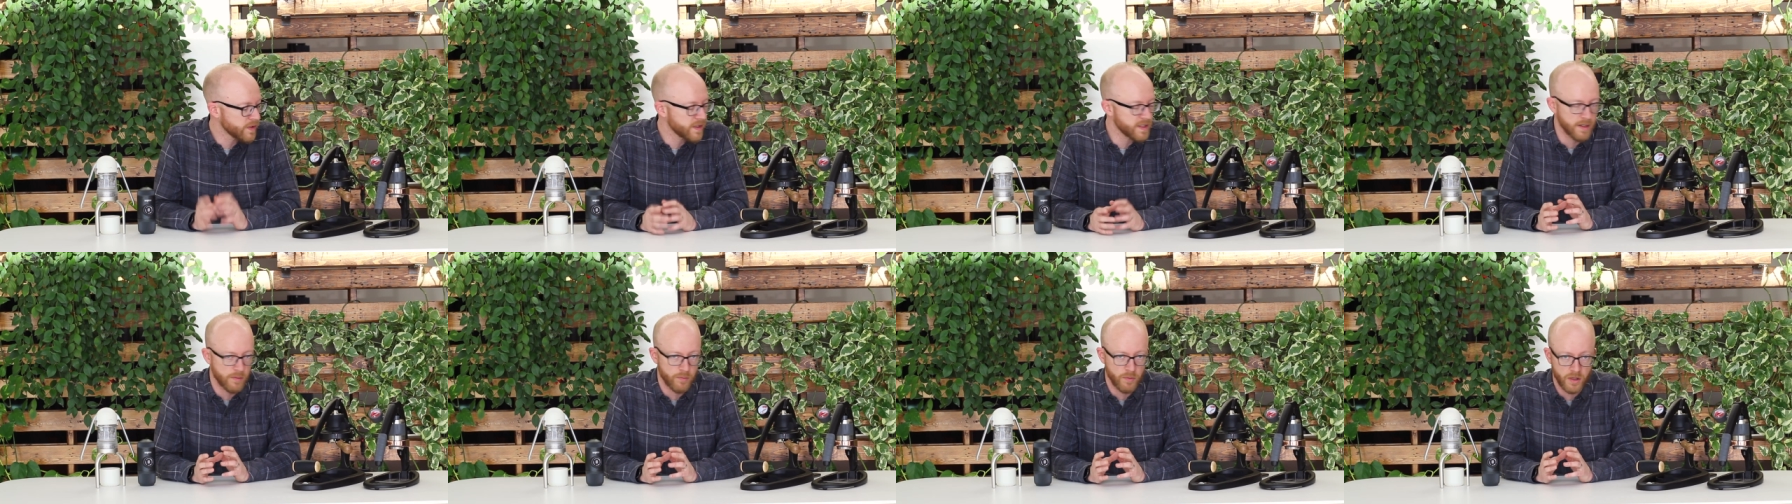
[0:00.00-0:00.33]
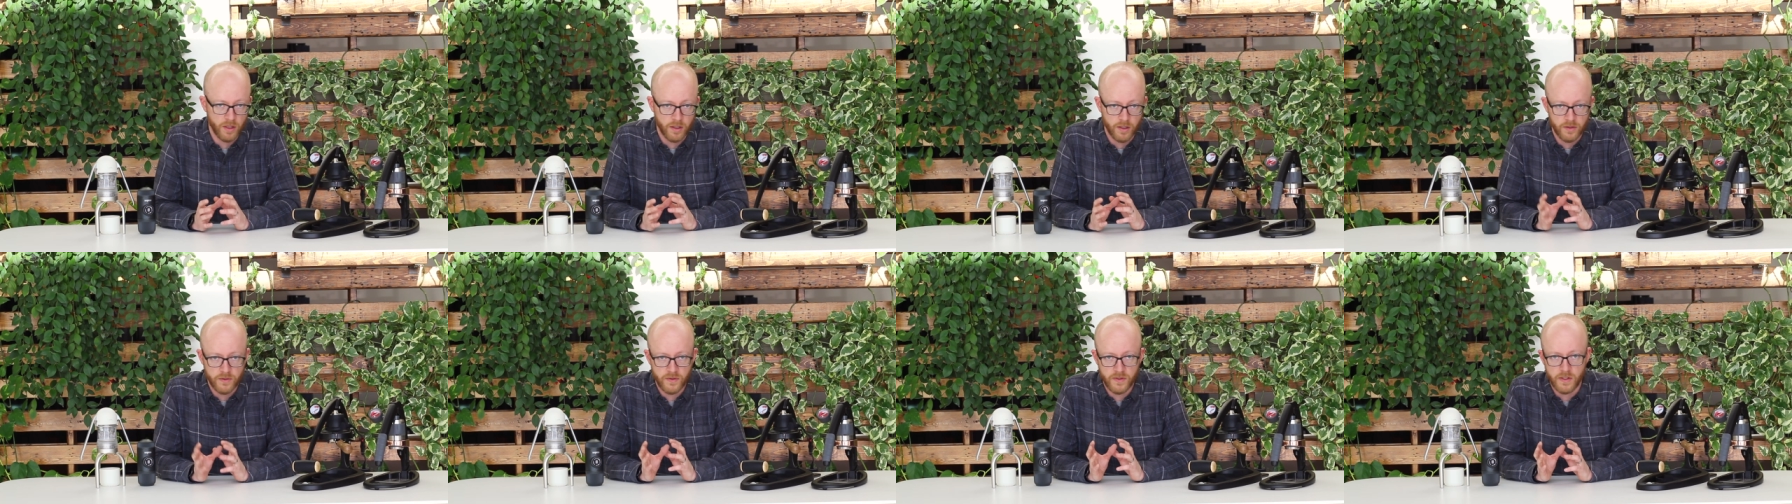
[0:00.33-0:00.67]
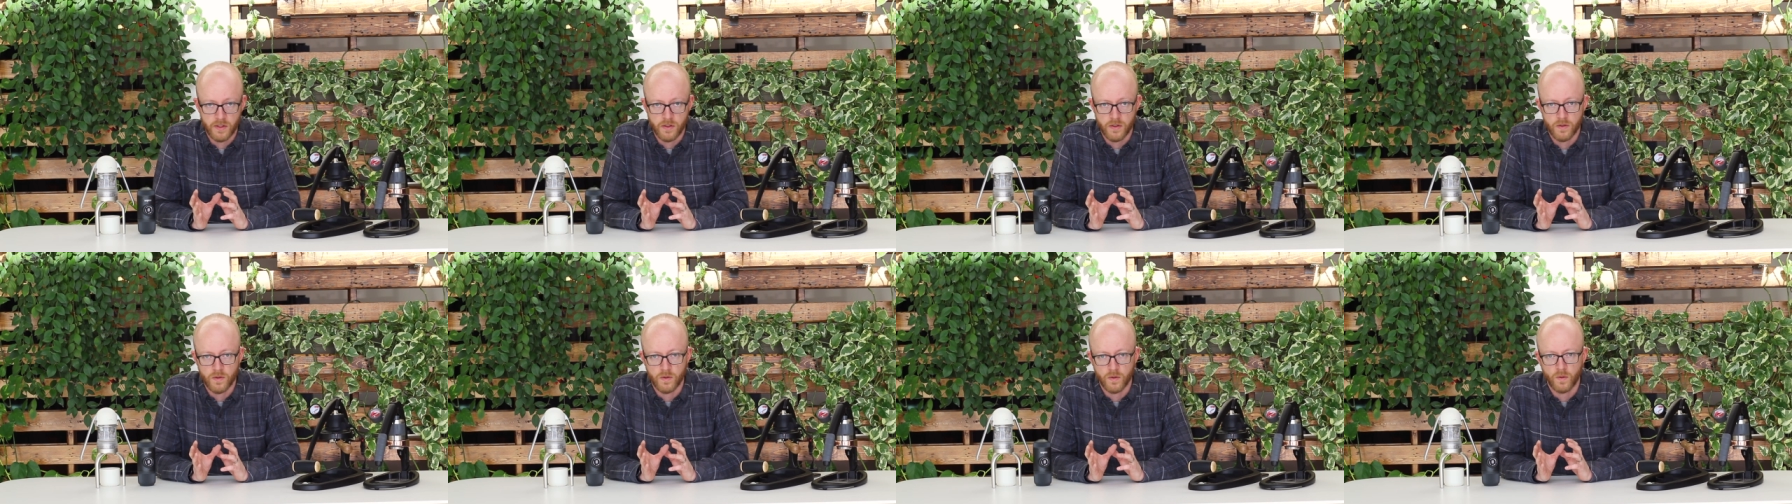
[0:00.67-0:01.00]
similar
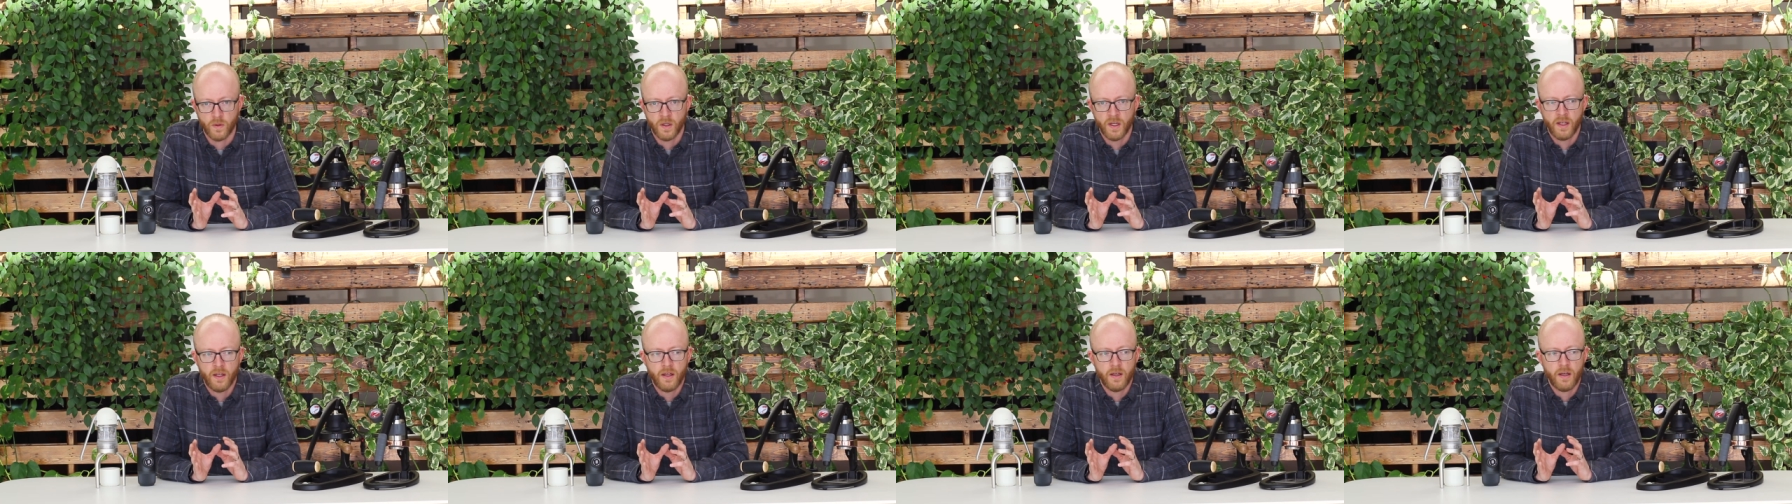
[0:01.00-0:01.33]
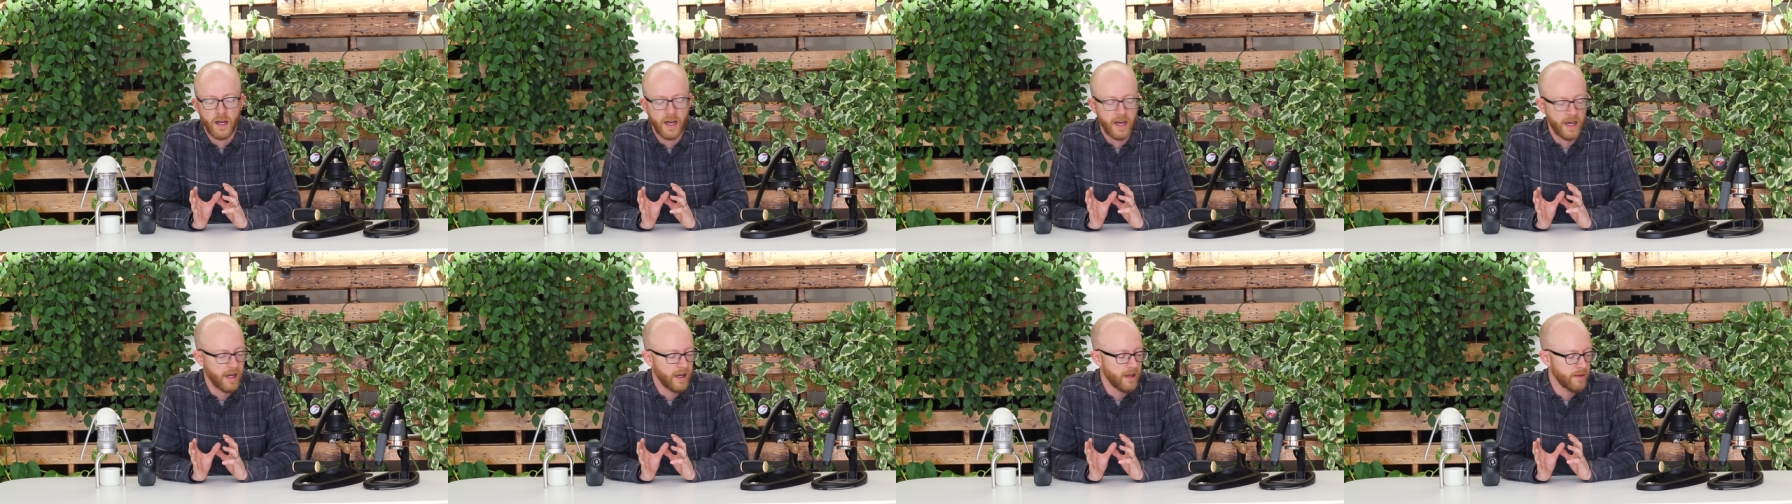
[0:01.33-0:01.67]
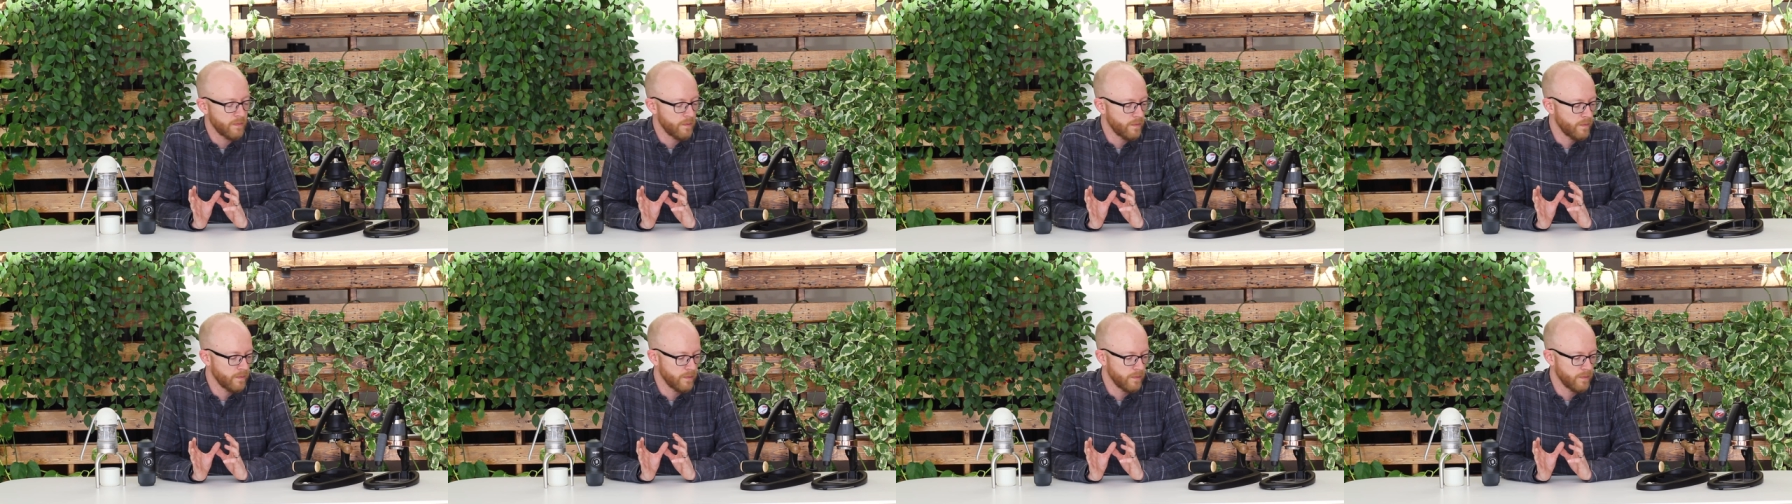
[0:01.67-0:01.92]
to uh,